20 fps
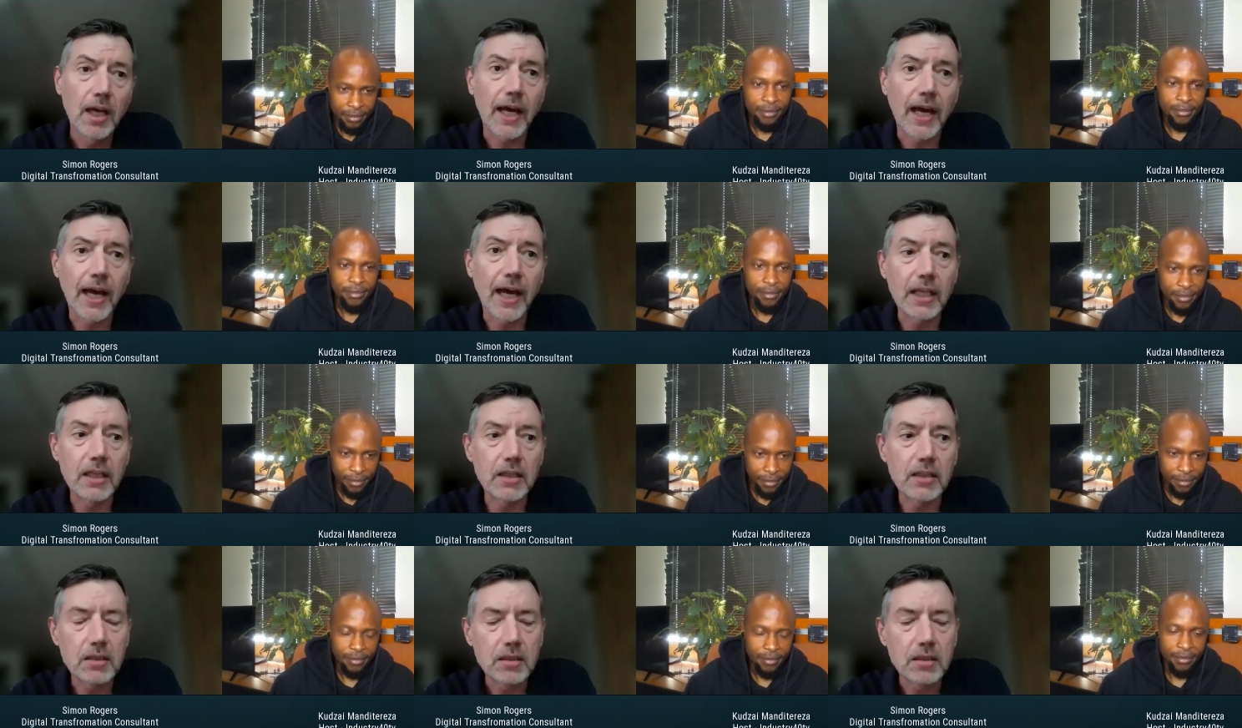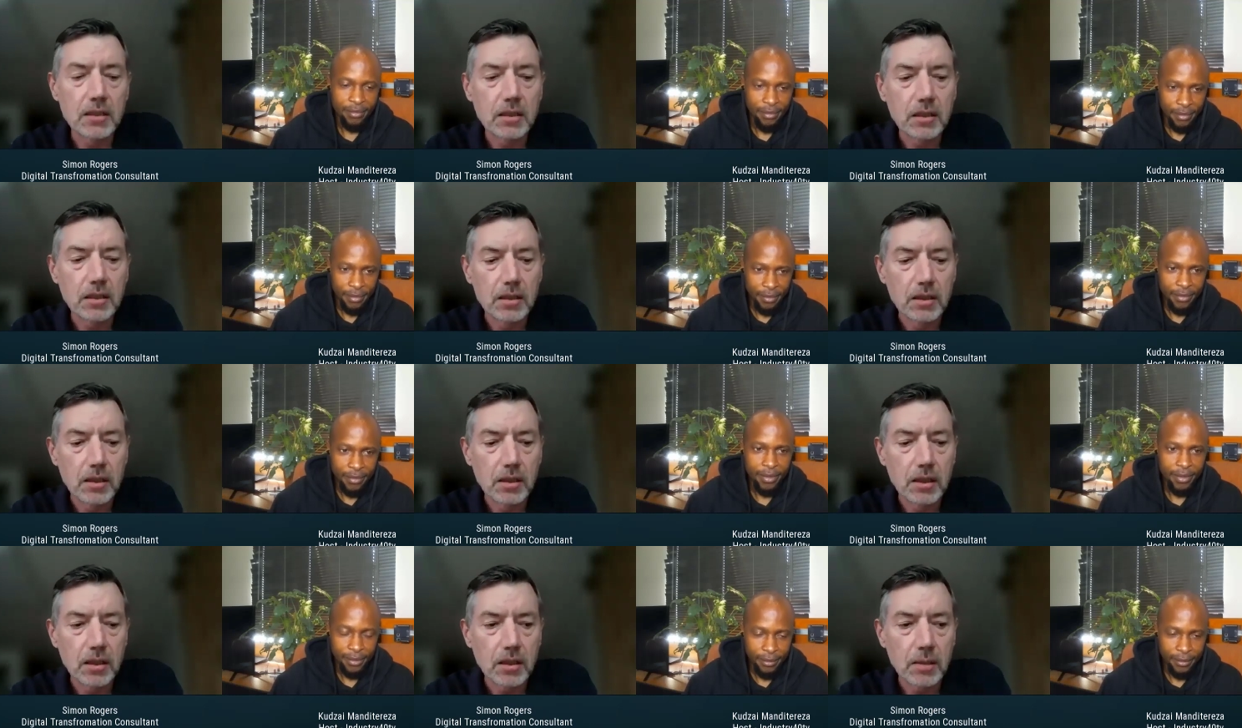Speaker 1: And
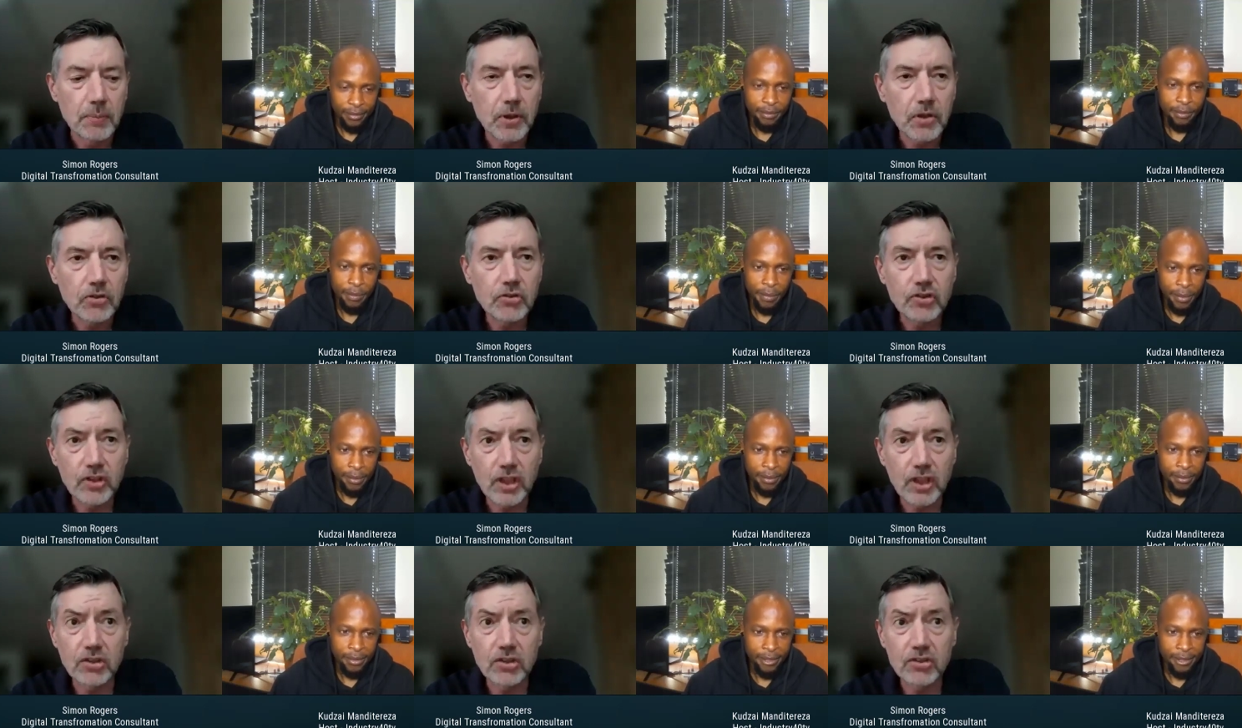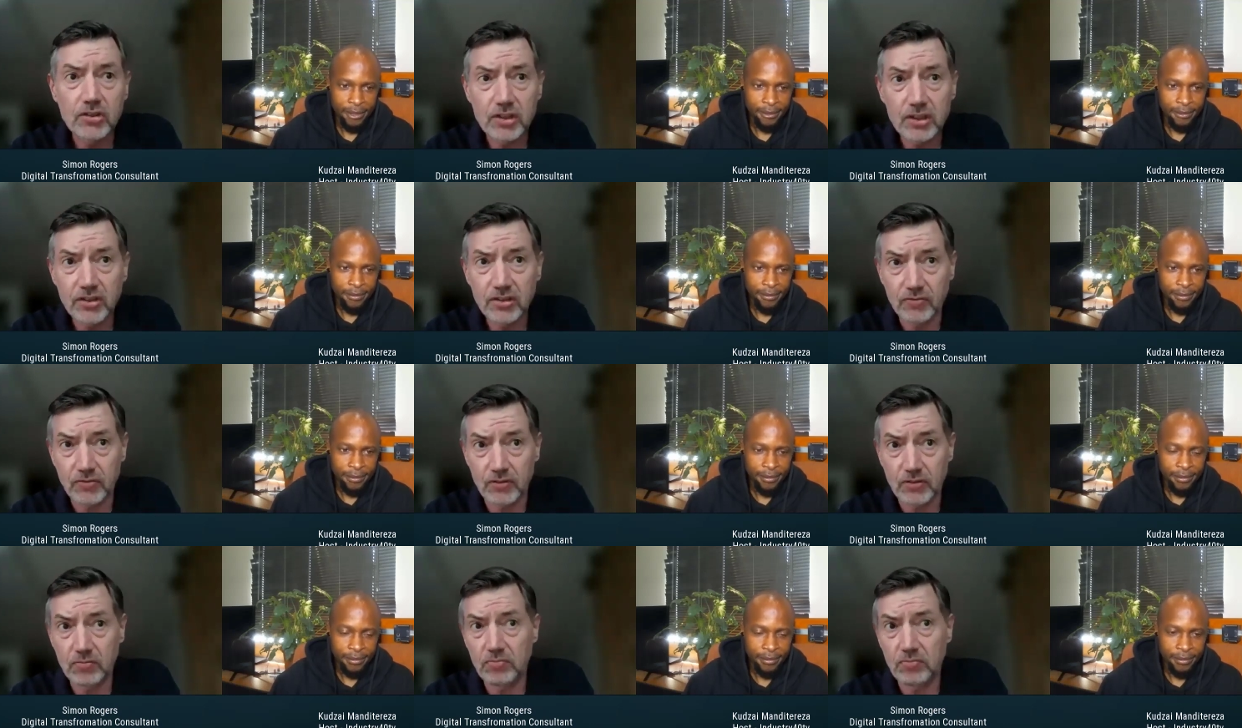the process industries
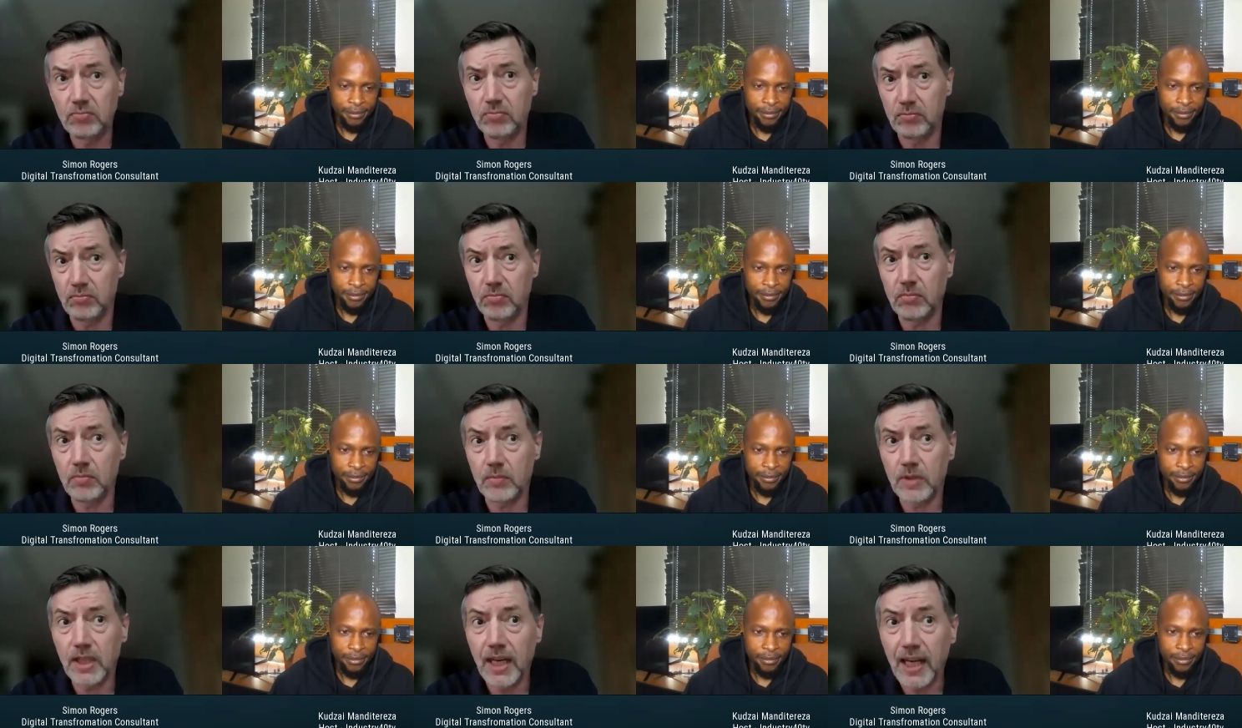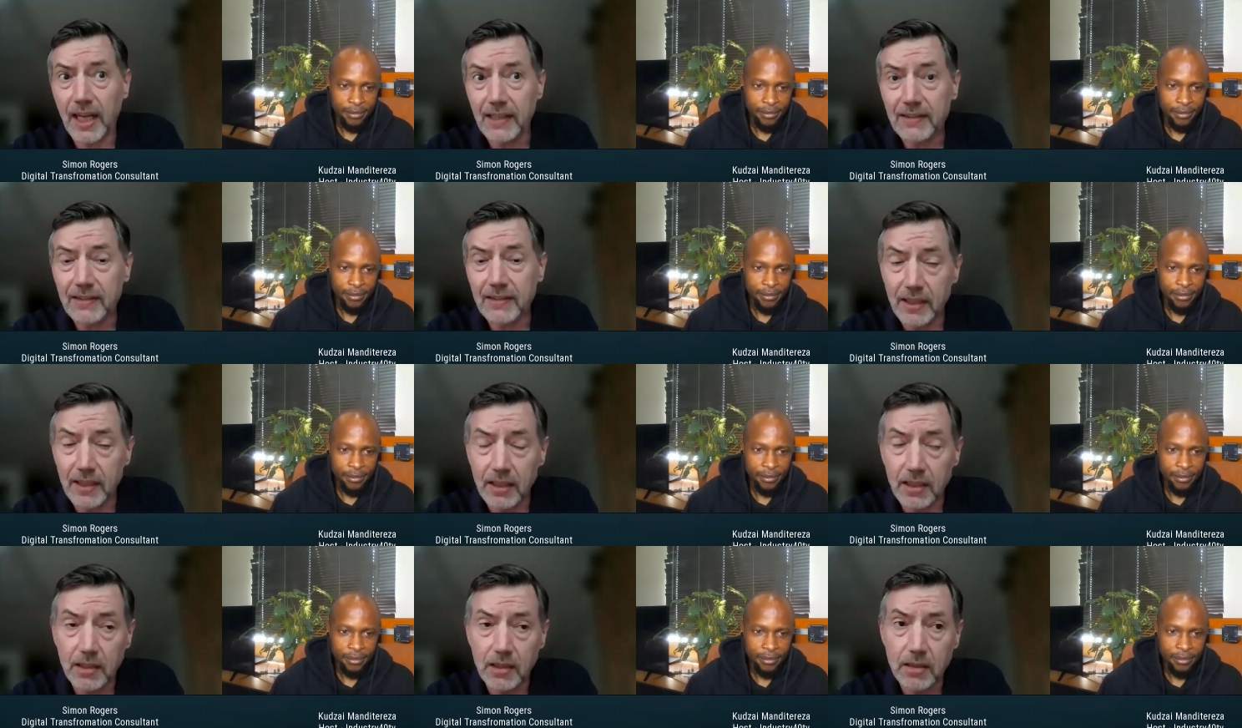have
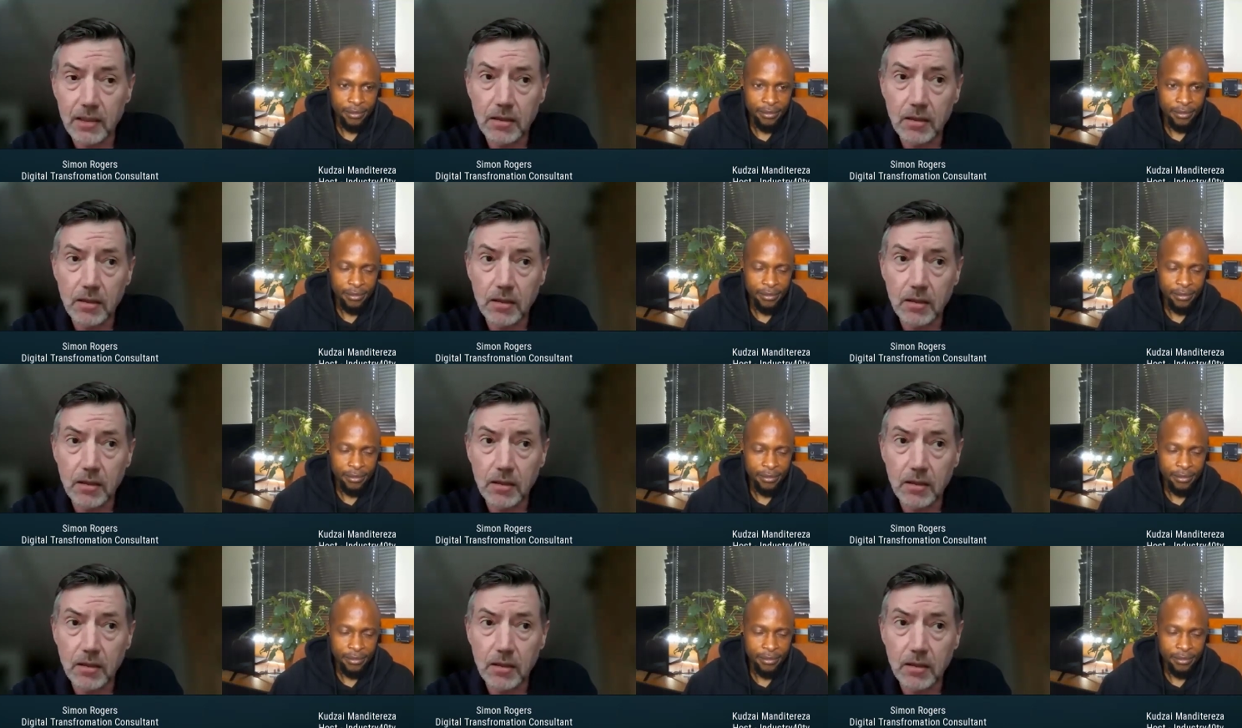collected